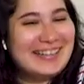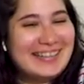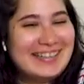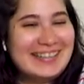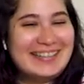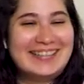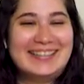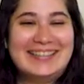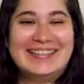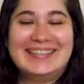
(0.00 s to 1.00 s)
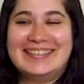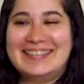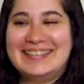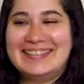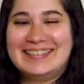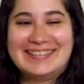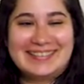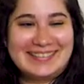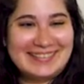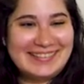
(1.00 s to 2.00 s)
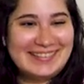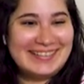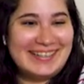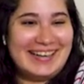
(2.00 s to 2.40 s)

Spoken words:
This person isn't speaking.